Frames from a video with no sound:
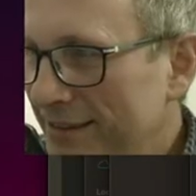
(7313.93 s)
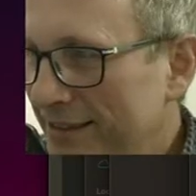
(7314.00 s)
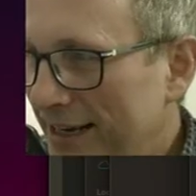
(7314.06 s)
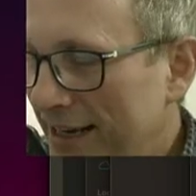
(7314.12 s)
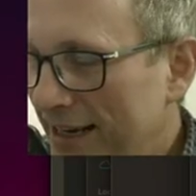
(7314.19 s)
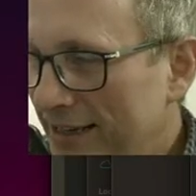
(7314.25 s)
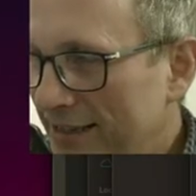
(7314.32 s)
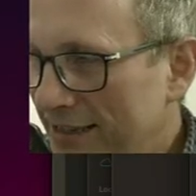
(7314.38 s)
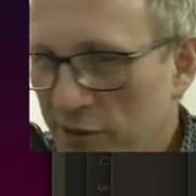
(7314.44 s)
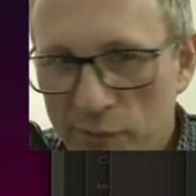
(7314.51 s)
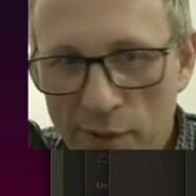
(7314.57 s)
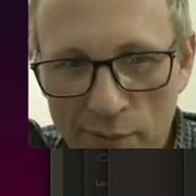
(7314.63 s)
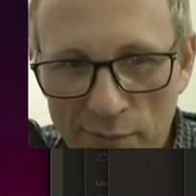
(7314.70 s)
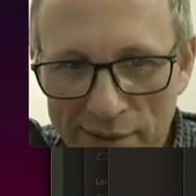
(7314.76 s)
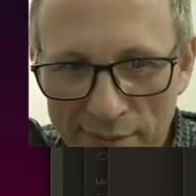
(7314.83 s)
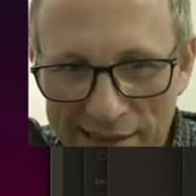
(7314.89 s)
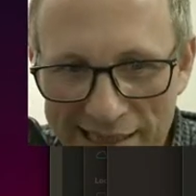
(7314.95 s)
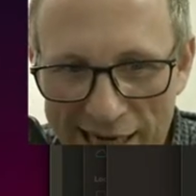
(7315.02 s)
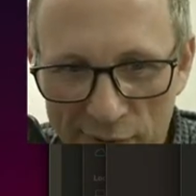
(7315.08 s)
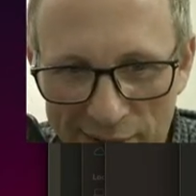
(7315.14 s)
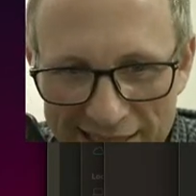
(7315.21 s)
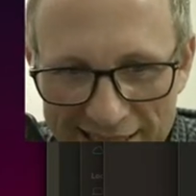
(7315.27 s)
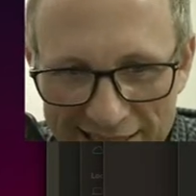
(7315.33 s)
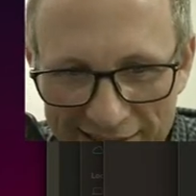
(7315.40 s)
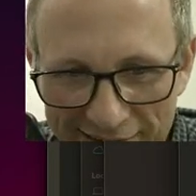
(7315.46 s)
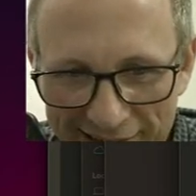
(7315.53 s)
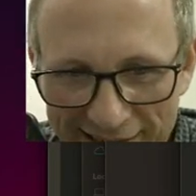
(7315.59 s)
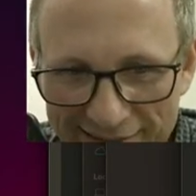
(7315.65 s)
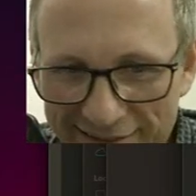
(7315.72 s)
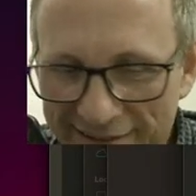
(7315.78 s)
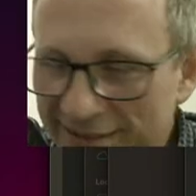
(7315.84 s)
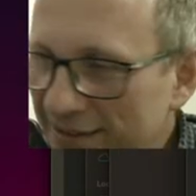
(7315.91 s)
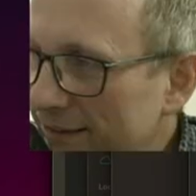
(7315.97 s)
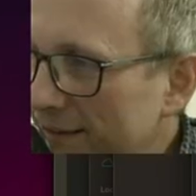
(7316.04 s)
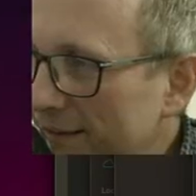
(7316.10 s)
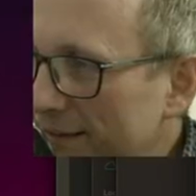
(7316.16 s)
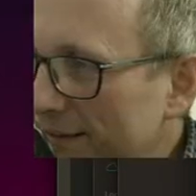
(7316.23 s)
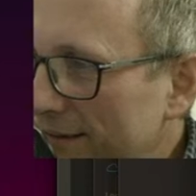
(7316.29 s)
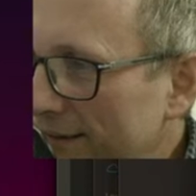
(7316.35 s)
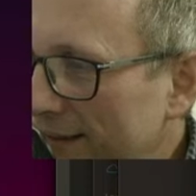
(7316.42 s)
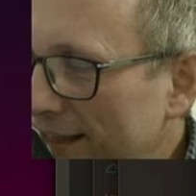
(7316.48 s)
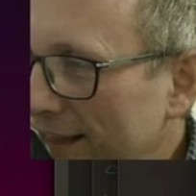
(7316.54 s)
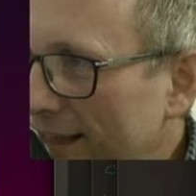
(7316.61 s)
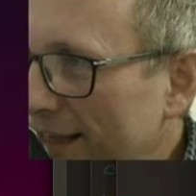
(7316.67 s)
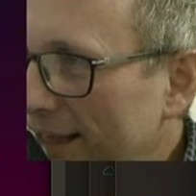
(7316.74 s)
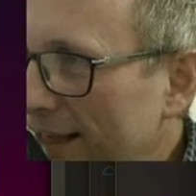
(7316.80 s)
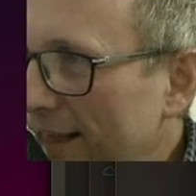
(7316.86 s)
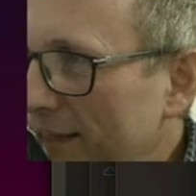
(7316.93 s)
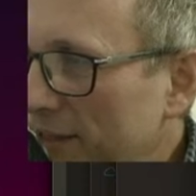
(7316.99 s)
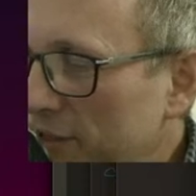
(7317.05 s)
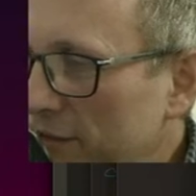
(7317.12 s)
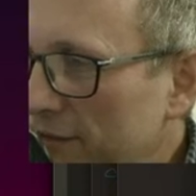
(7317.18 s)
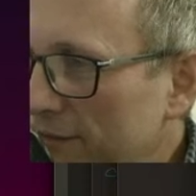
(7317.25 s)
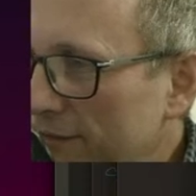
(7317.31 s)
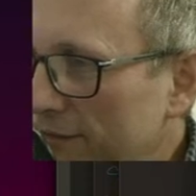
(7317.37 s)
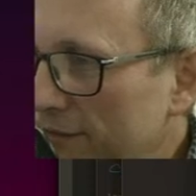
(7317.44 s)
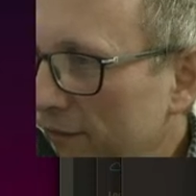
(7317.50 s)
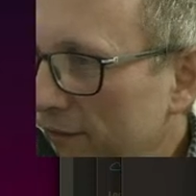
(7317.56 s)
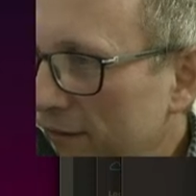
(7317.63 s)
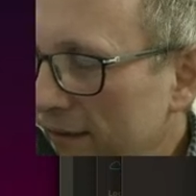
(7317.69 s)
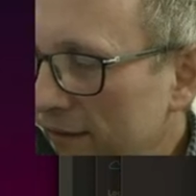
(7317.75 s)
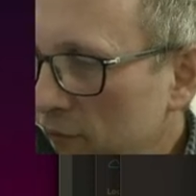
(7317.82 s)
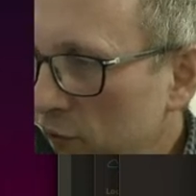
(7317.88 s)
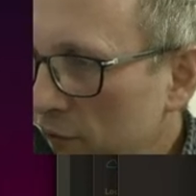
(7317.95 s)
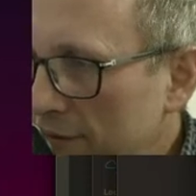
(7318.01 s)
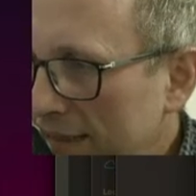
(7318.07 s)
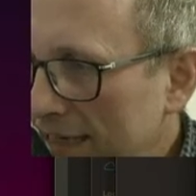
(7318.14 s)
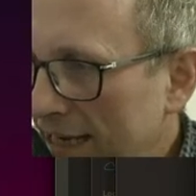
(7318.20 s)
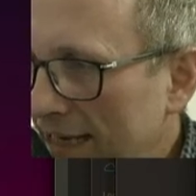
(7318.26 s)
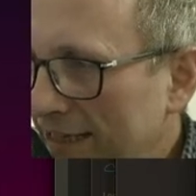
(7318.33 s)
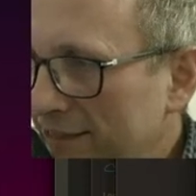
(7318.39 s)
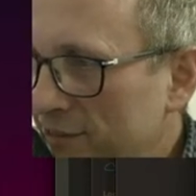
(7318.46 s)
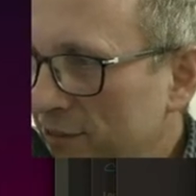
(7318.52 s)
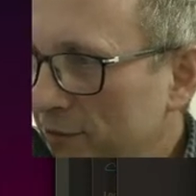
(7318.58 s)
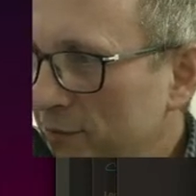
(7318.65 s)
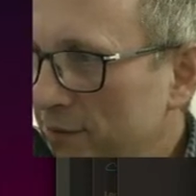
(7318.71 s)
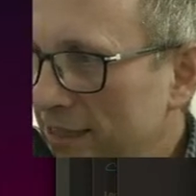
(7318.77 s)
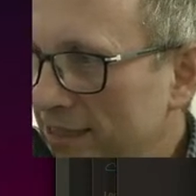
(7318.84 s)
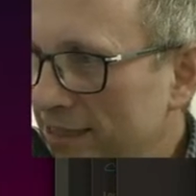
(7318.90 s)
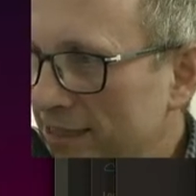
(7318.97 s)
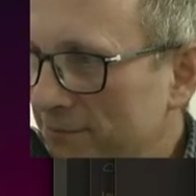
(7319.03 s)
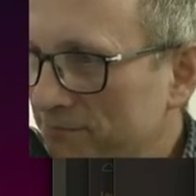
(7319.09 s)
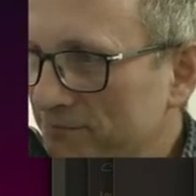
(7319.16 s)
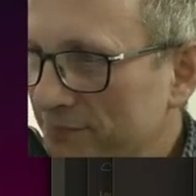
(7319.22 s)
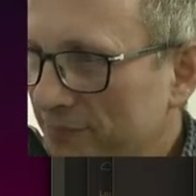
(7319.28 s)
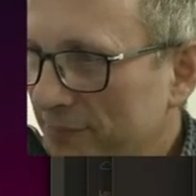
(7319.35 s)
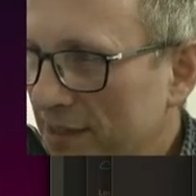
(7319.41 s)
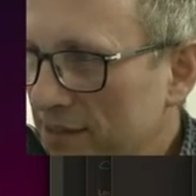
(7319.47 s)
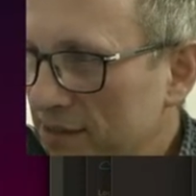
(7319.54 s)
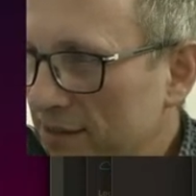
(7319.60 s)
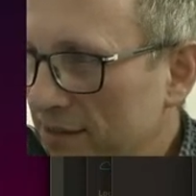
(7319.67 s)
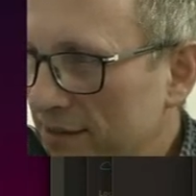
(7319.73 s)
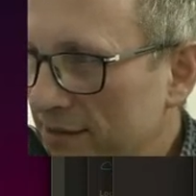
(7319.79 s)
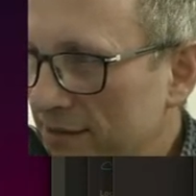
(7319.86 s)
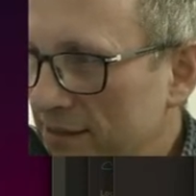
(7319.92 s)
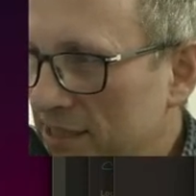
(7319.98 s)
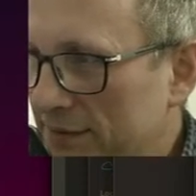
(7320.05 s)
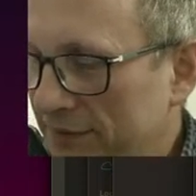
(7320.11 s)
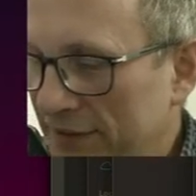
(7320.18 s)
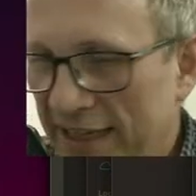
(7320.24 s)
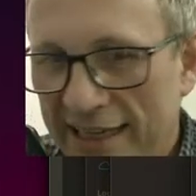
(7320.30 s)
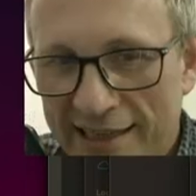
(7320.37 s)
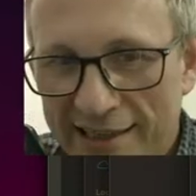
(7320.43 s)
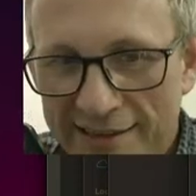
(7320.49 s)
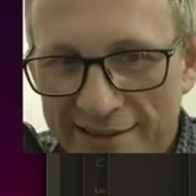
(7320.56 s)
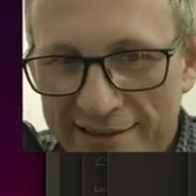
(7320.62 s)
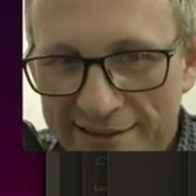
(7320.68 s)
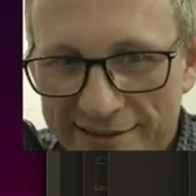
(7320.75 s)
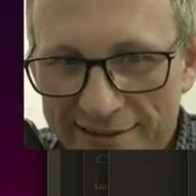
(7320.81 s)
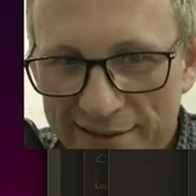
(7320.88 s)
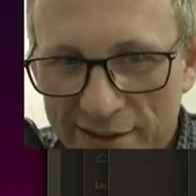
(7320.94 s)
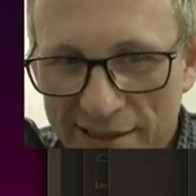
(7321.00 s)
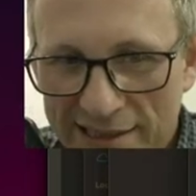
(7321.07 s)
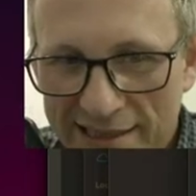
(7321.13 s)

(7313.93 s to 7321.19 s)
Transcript: and you won't be able to go inside. Uh, you, you're you're you're getting to this sphere. It's